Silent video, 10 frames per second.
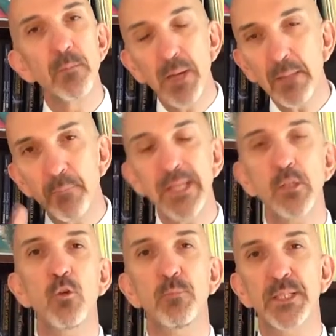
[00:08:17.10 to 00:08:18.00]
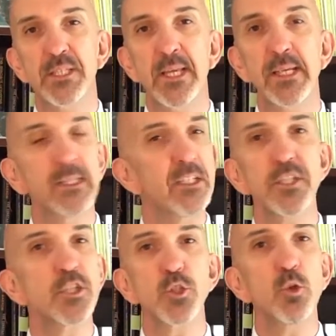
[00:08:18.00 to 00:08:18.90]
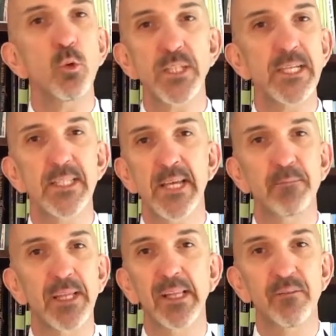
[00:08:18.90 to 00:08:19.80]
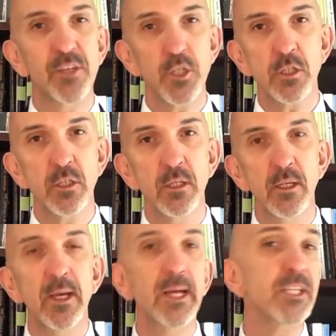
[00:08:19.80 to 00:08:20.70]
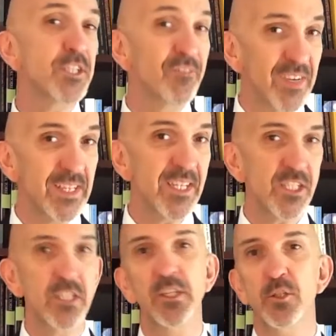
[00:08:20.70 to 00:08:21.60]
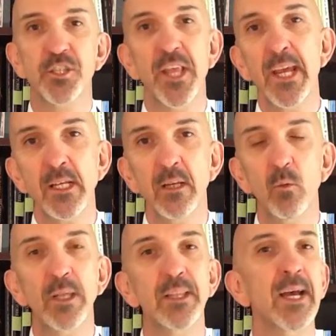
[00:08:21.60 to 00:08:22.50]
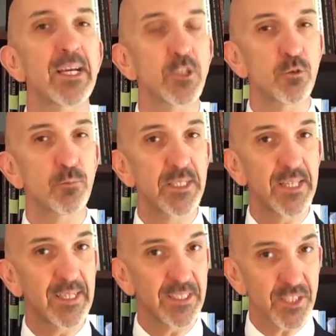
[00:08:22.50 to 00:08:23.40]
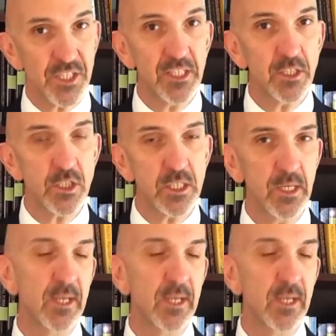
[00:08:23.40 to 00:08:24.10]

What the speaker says: But make no mistake, this is no daytime television. It's a very serious thing, one that has to be taken seriously.